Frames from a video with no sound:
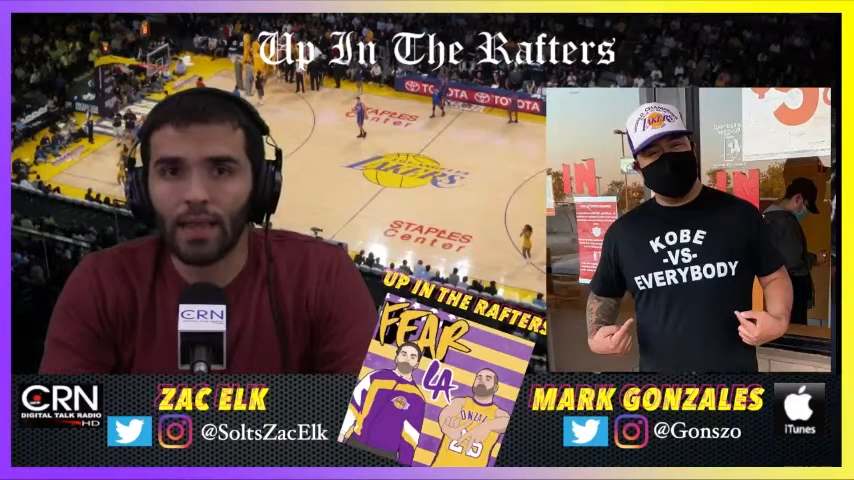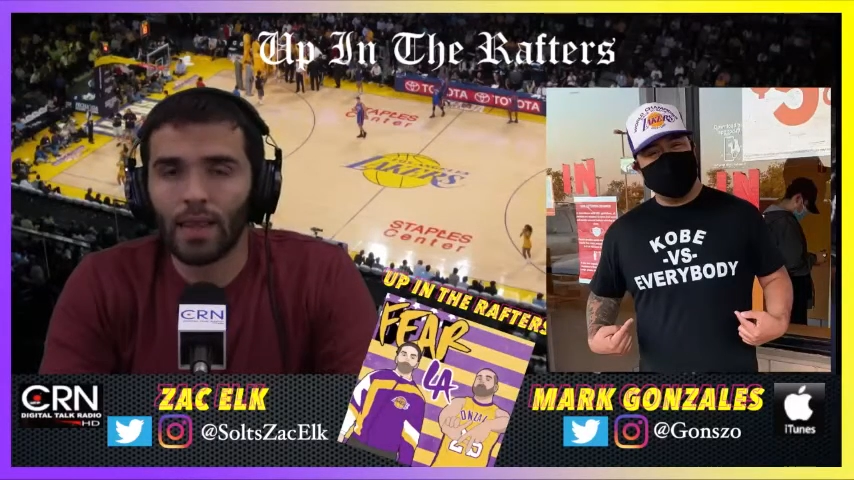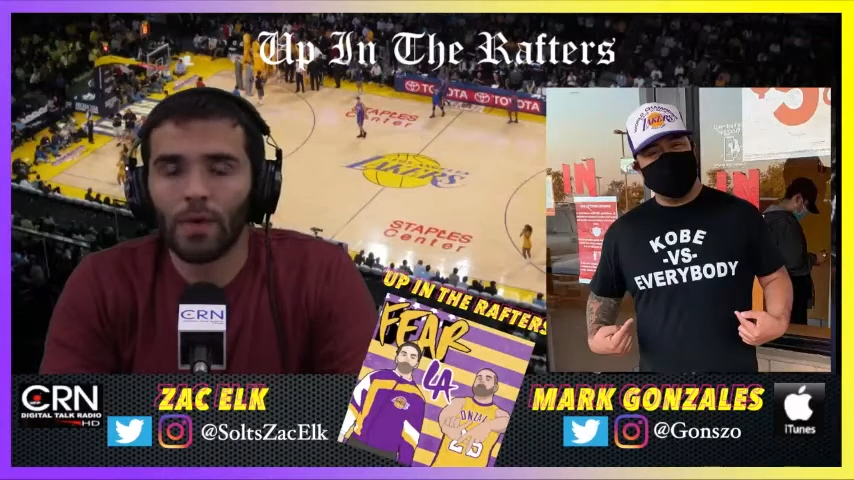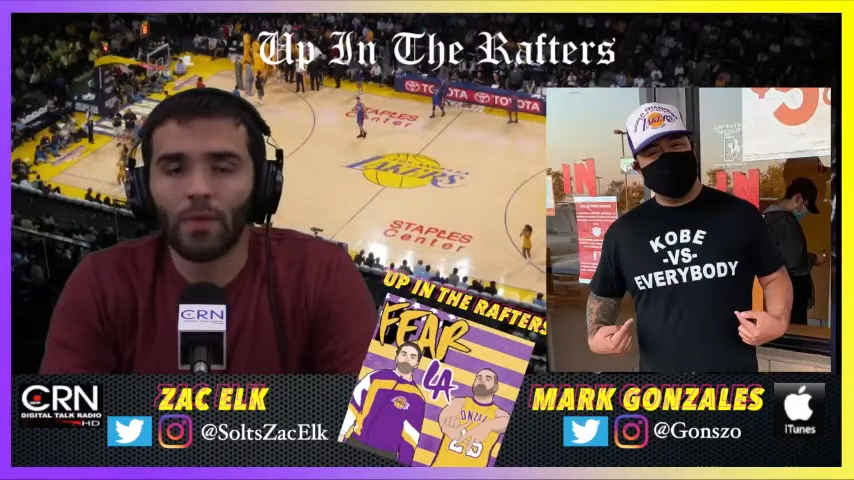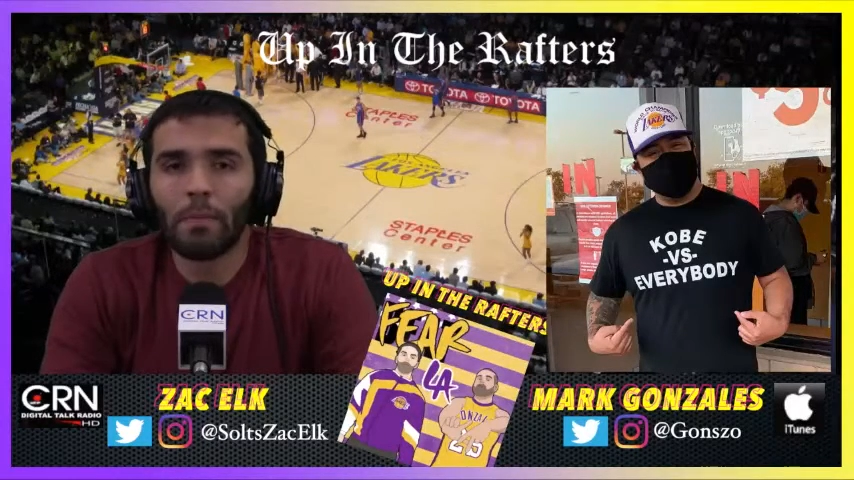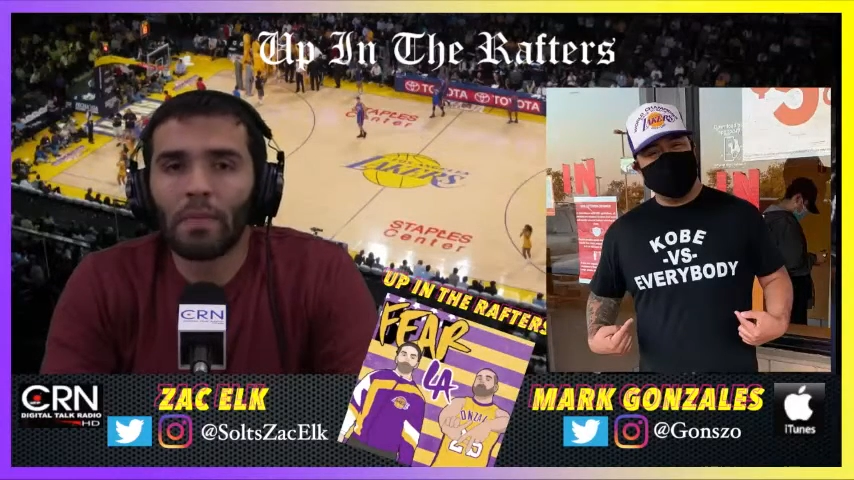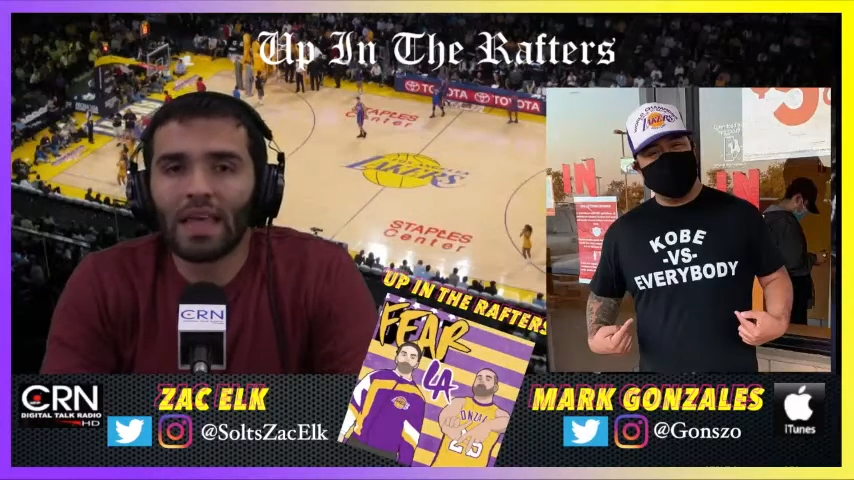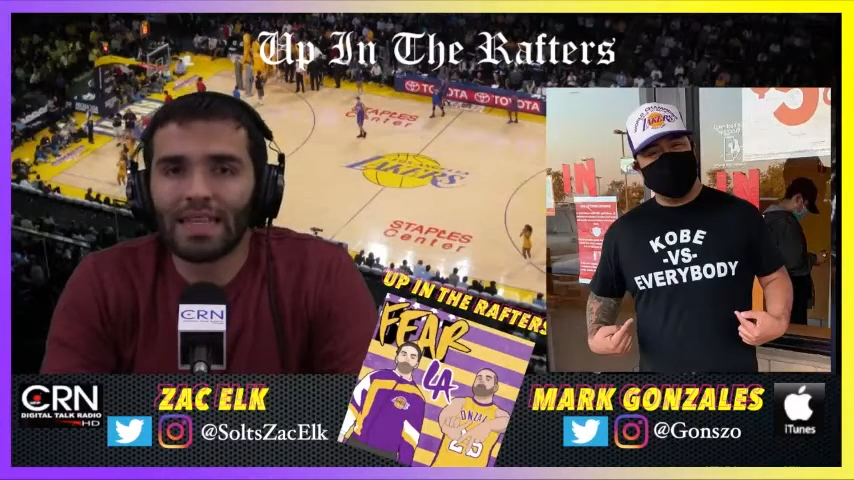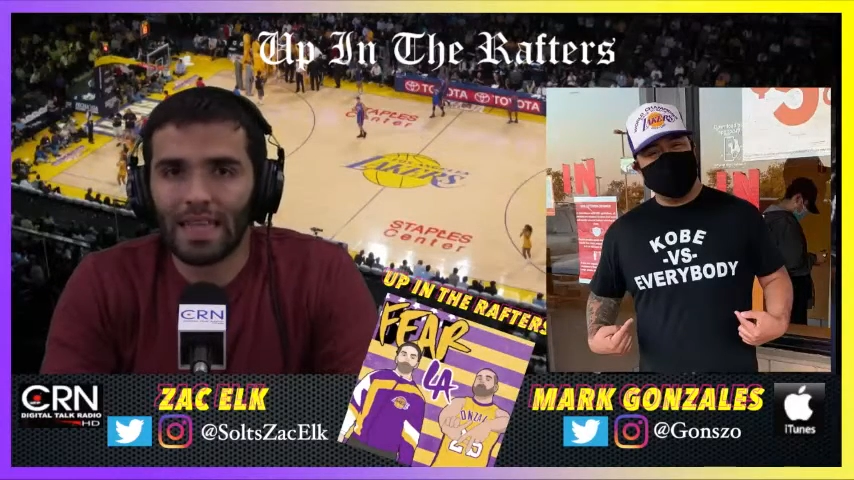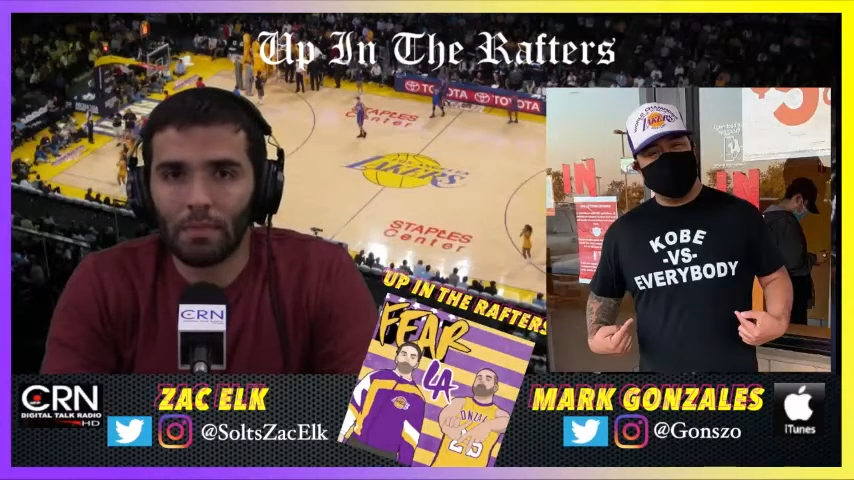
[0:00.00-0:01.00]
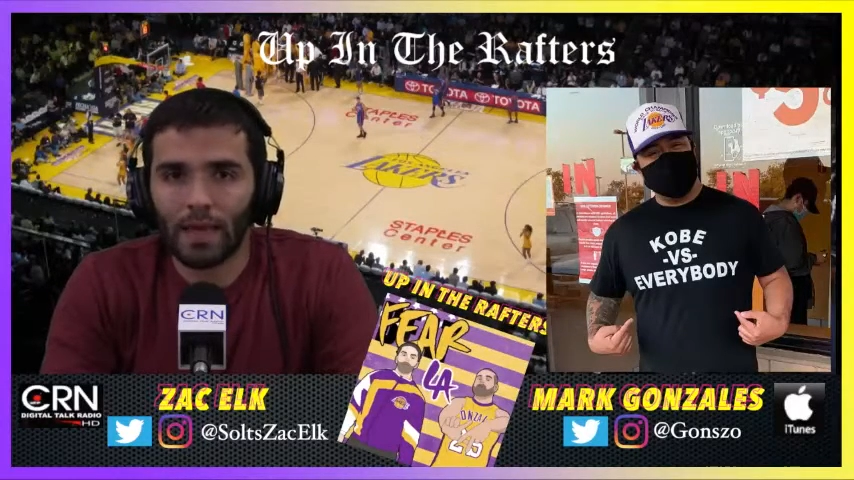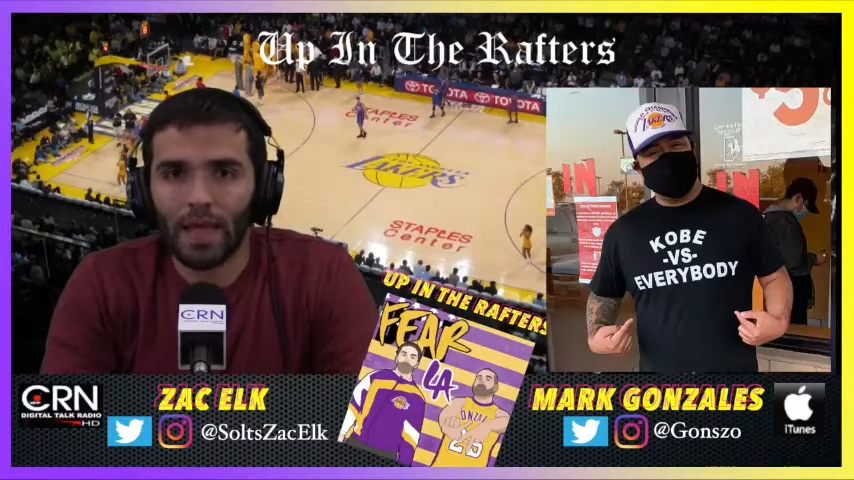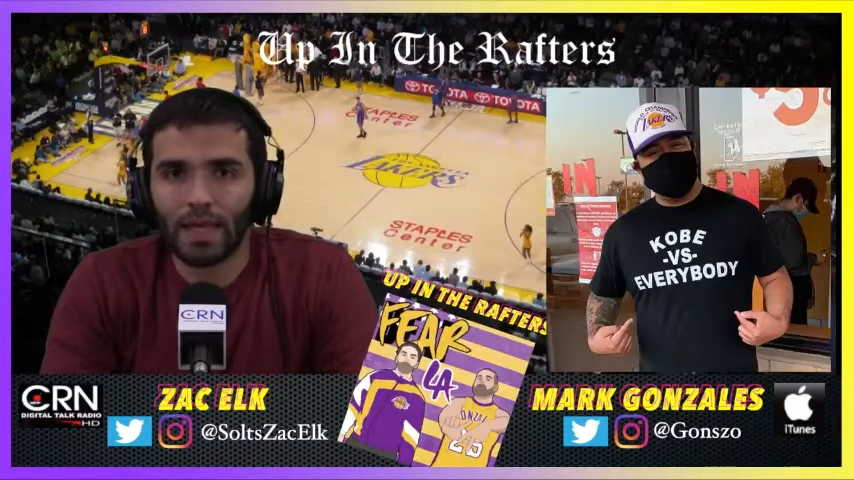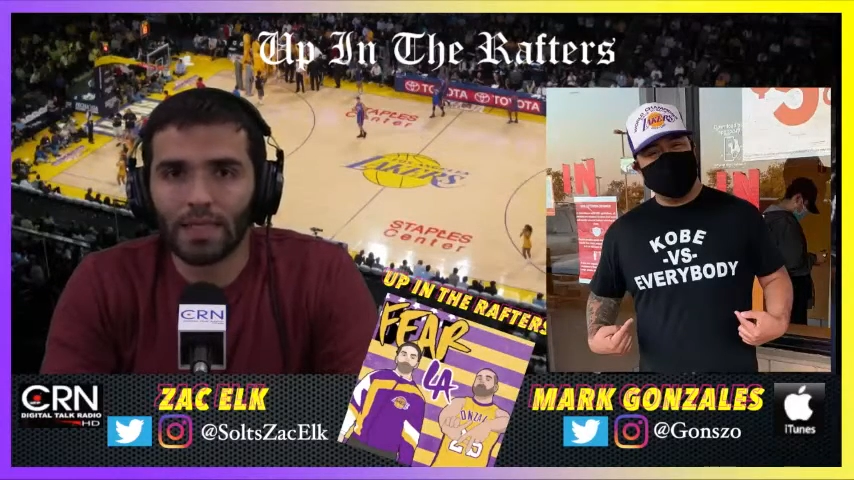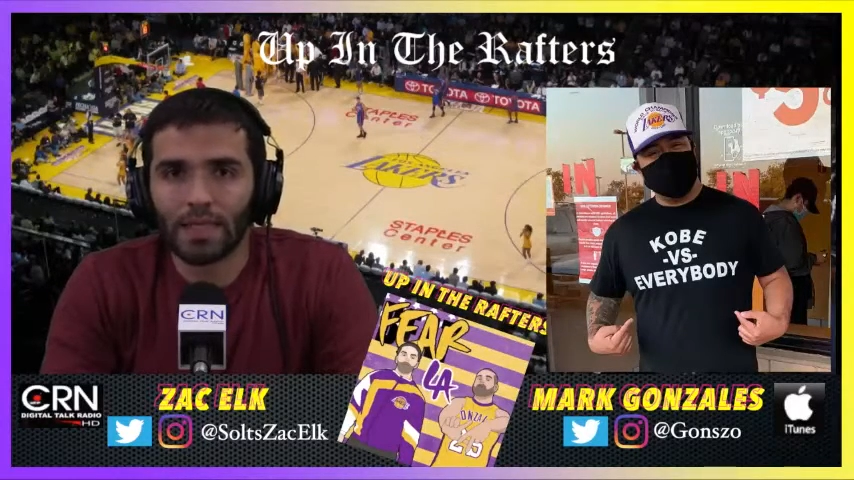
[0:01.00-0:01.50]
it wouldn't be the same case.